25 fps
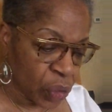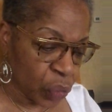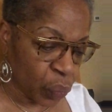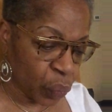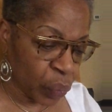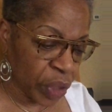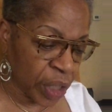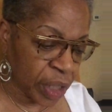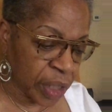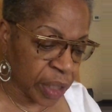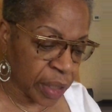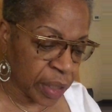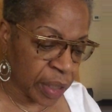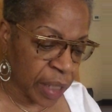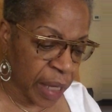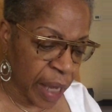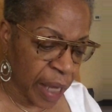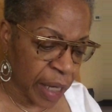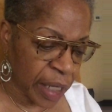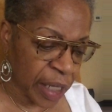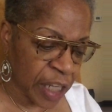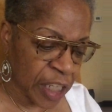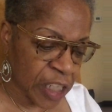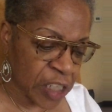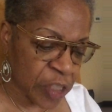We
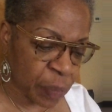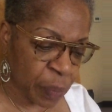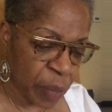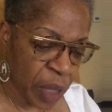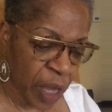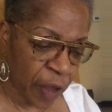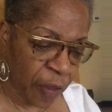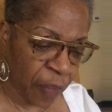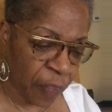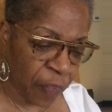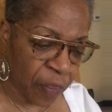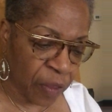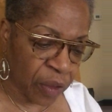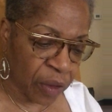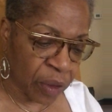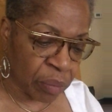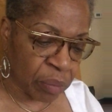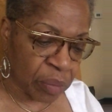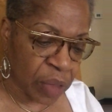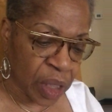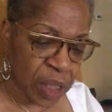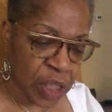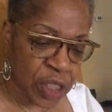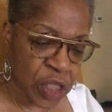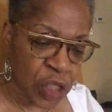cannot expect
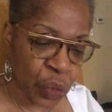them